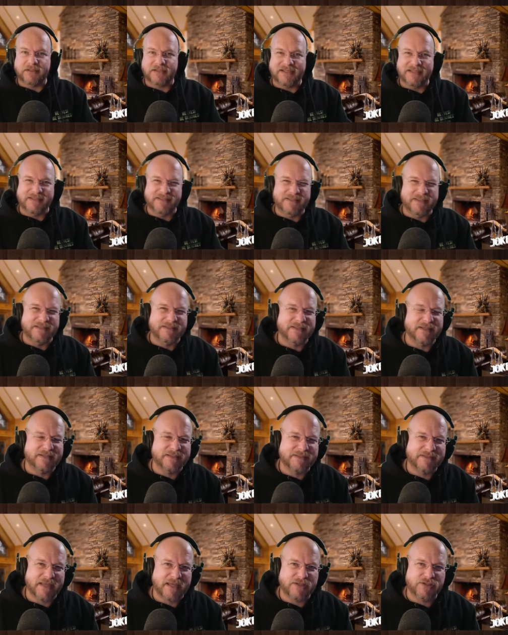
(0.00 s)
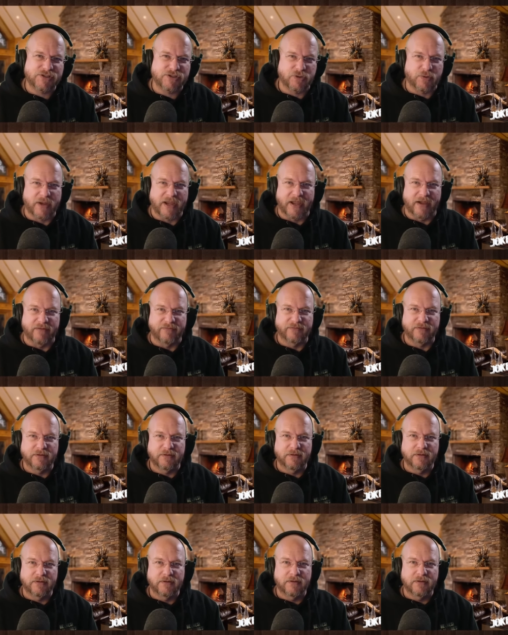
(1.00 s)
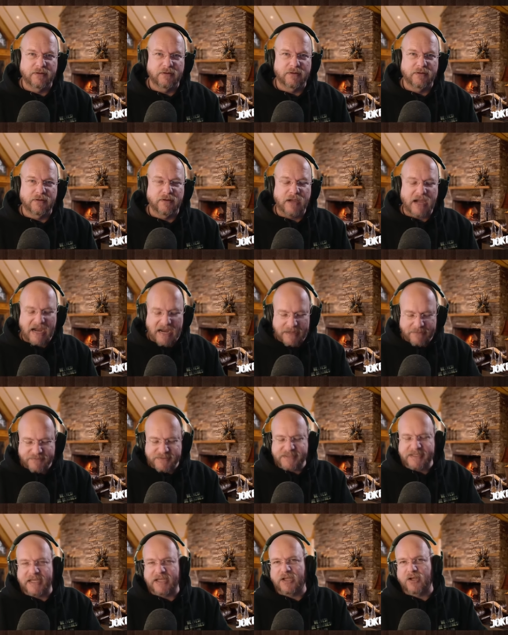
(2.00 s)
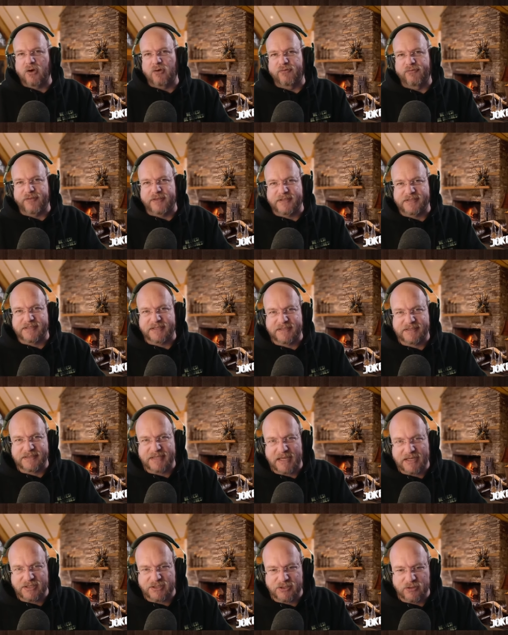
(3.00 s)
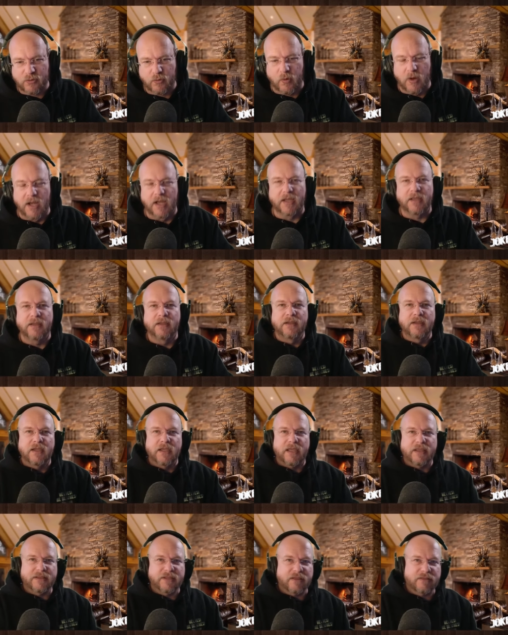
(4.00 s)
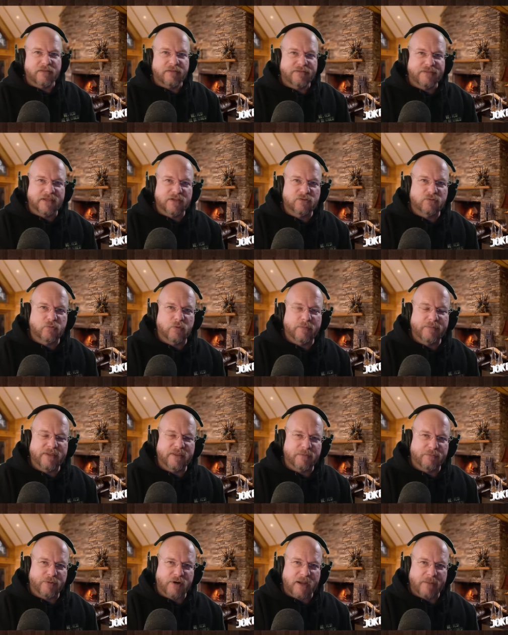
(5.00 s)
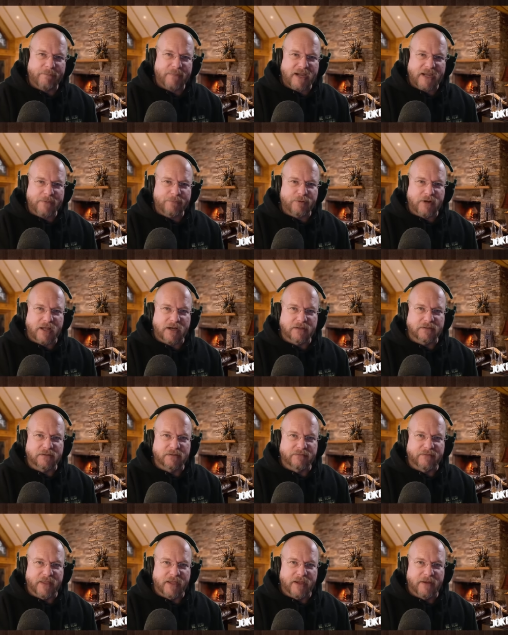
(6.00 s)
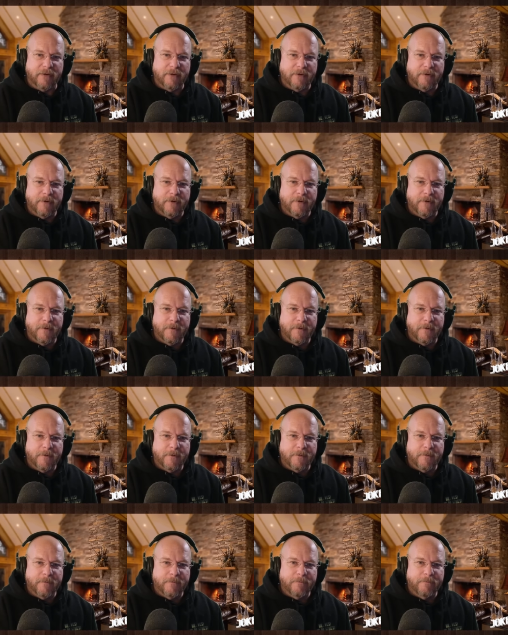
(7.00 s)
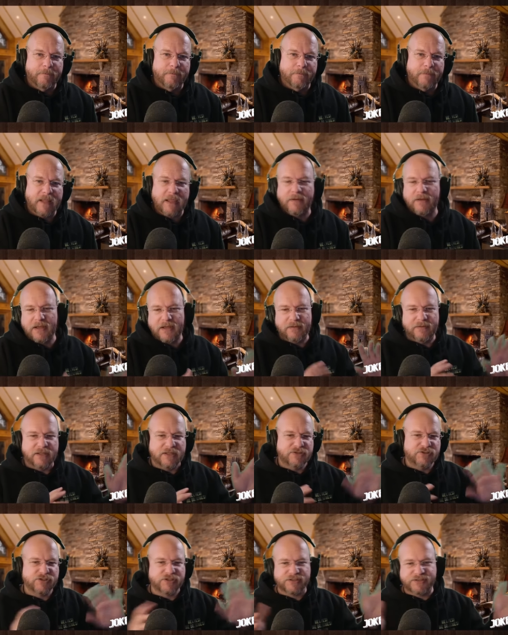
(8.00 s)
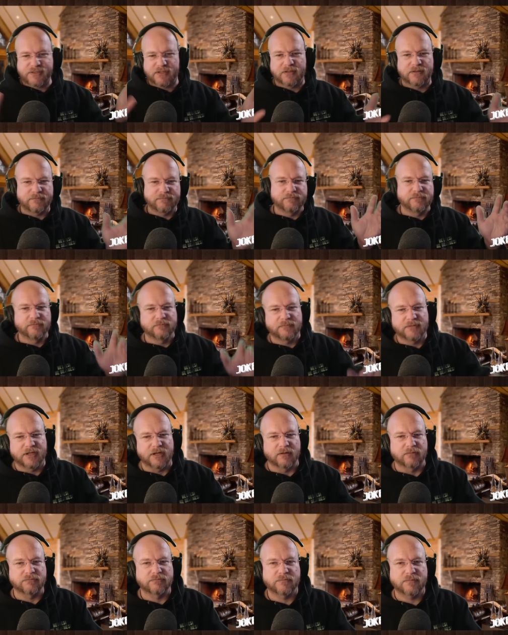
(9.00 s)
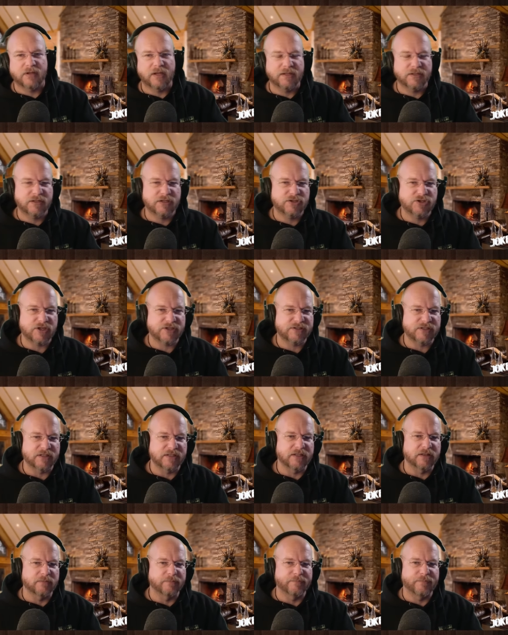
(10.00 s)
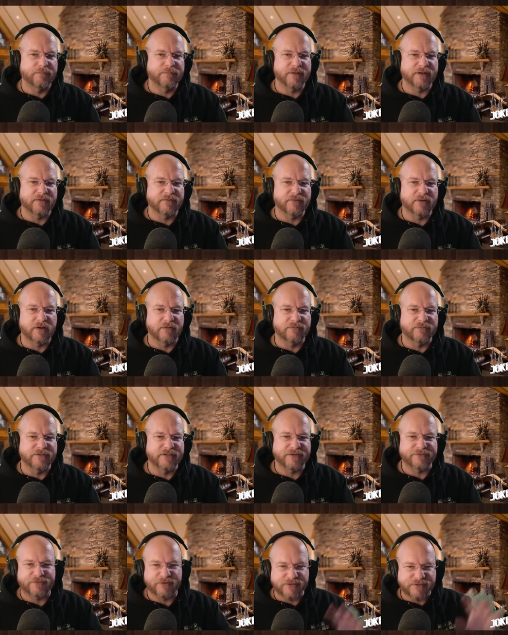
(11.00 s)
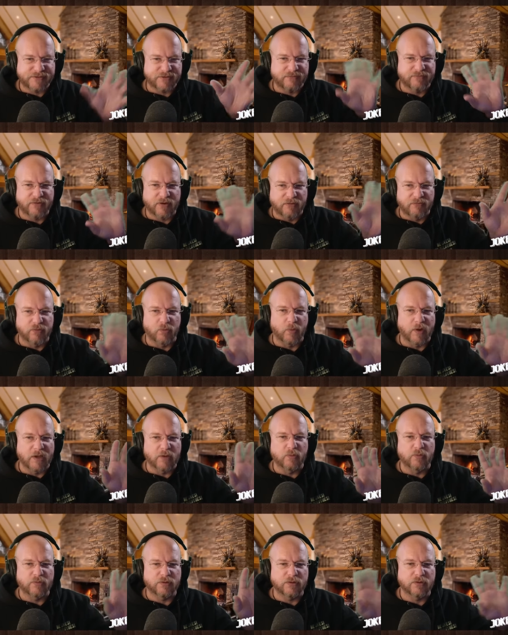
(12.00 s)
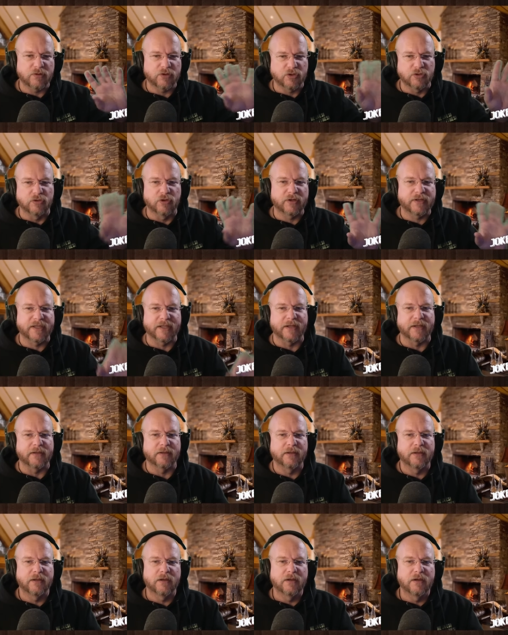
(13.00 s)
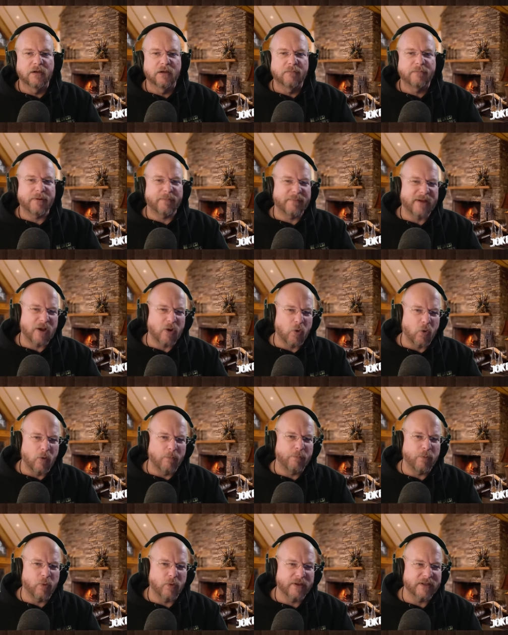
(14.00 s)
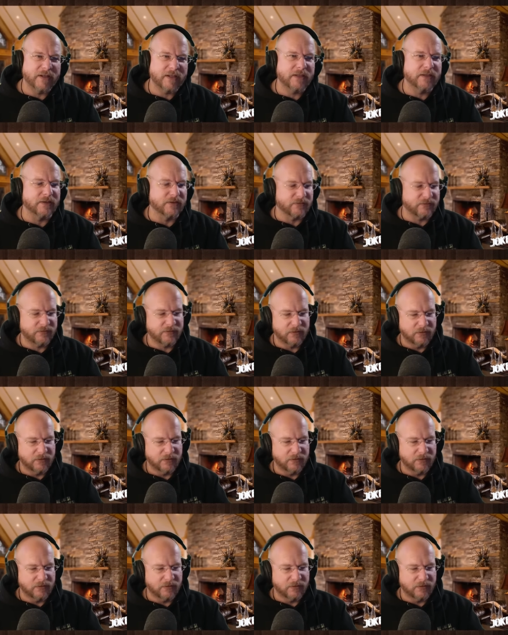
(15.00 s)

is the success you have. I'm saying go for the success you want, and the other things will be the byproduct of that. Now, it's just a little bit of difference of the way you look at it. But my whole point is